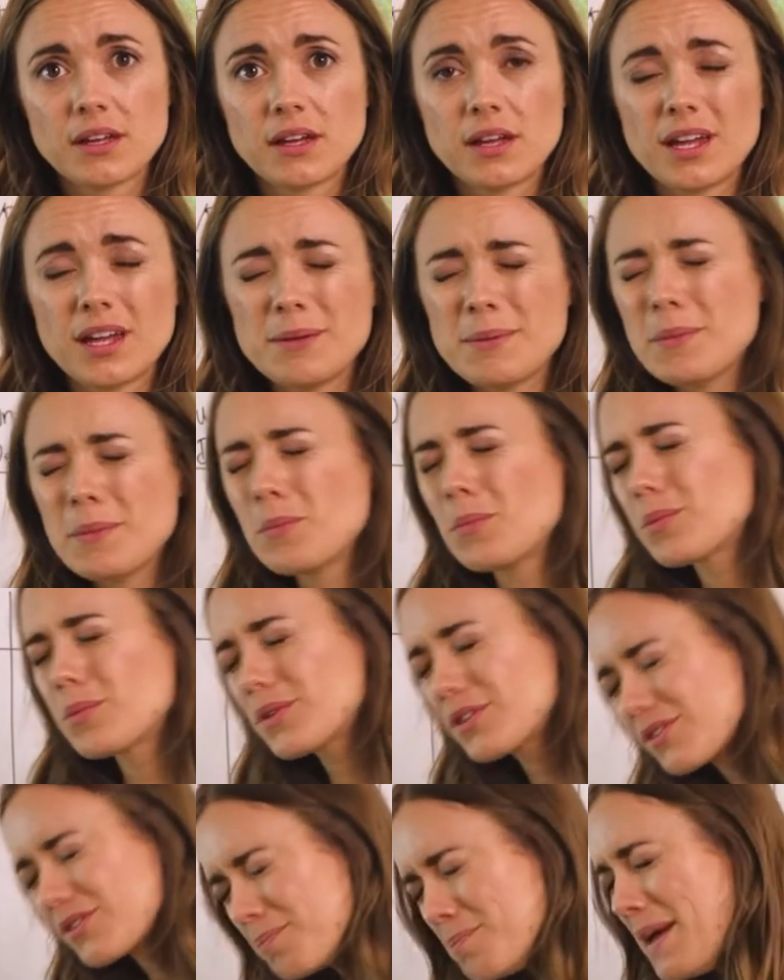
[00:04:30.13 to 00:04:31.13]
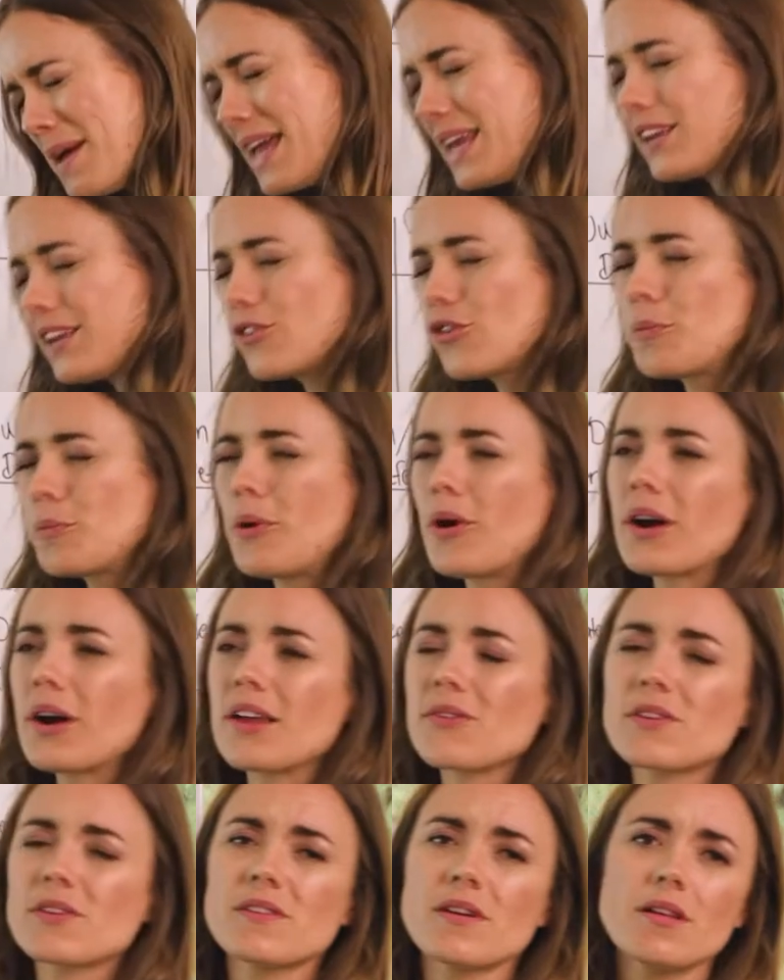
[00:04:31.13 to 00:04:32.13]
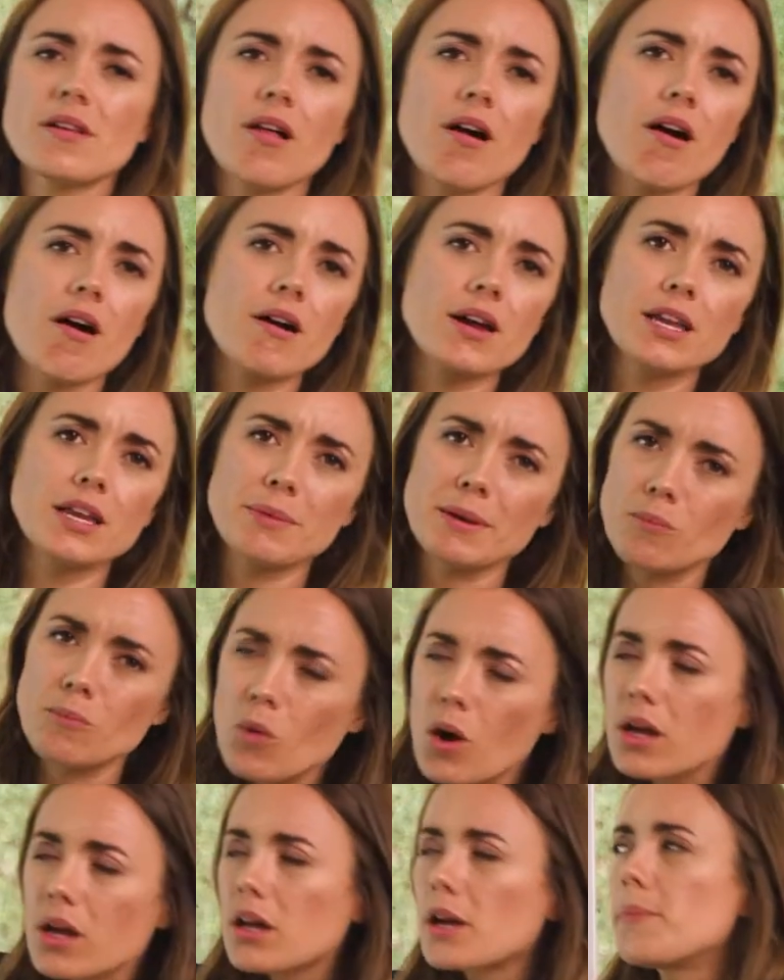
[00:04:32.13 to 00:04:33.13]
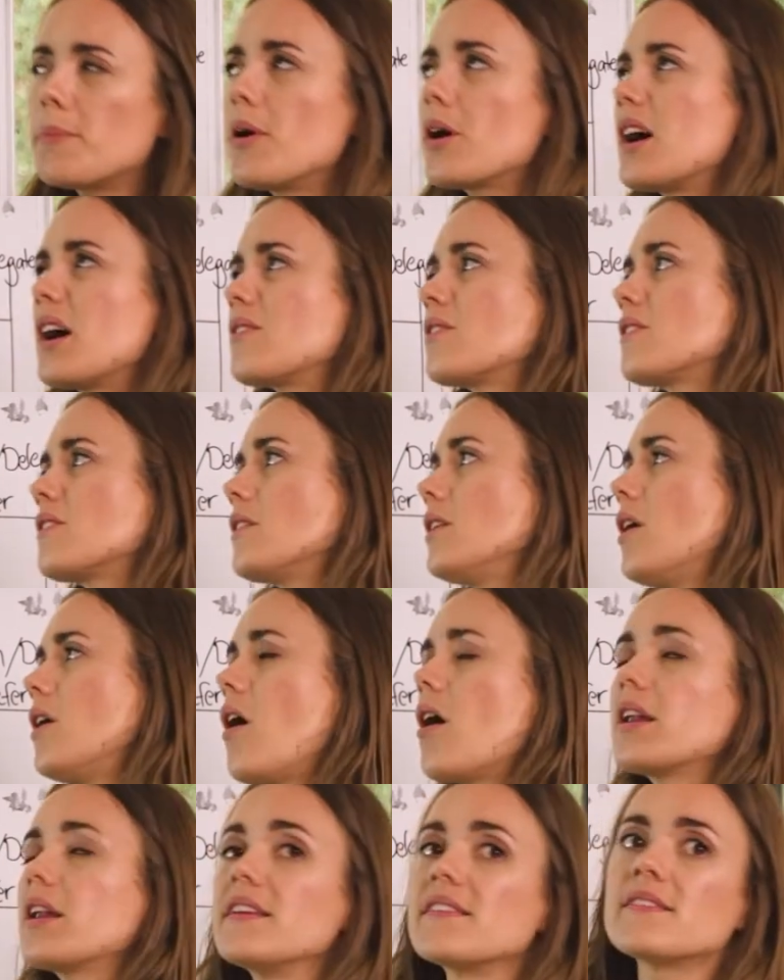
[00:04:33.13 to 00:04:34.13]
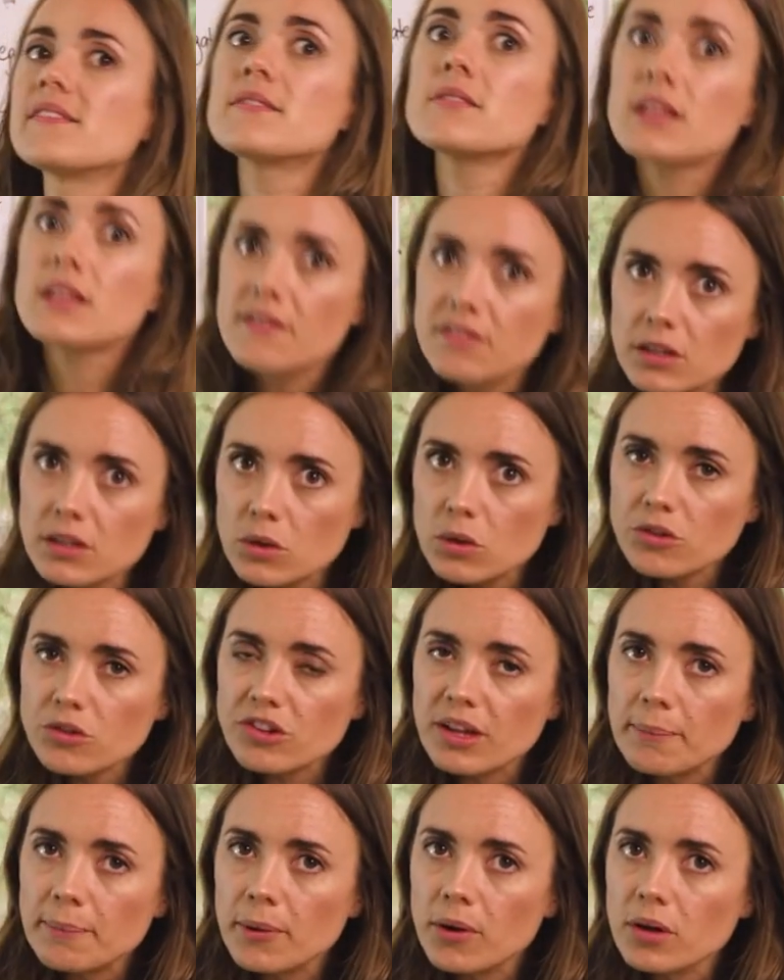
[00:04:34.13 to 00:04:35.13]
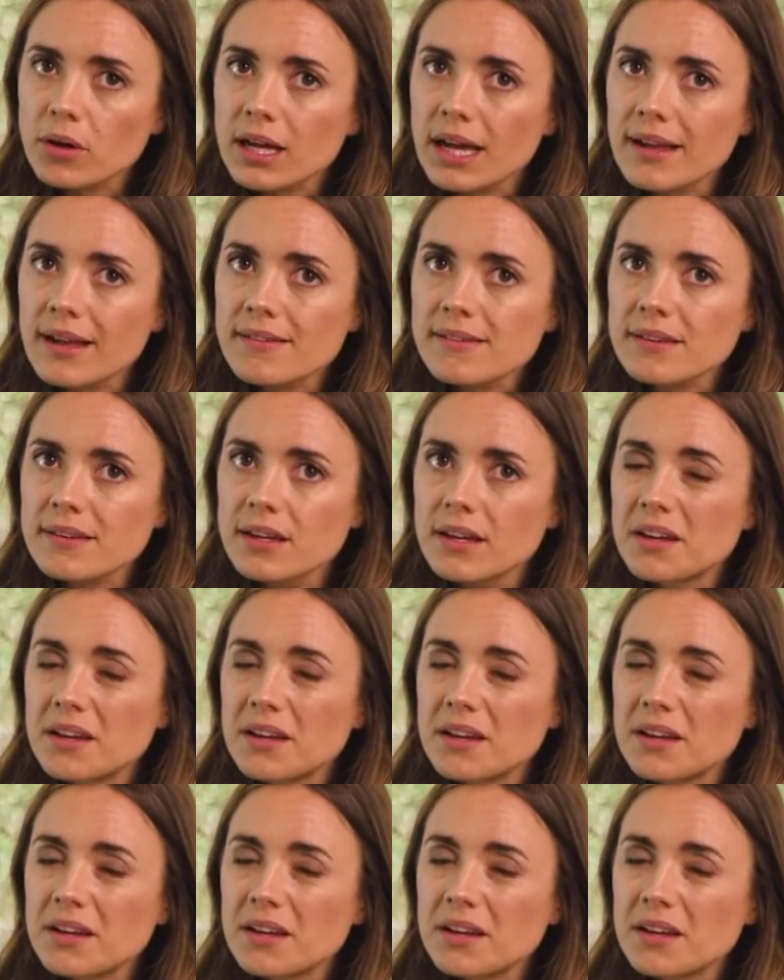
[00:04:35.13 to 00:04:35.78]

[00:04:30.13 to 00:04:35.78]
And you've been meaning to do a podcast for so long and you've been working on a podcast for so long and you still haven't launched that podcast.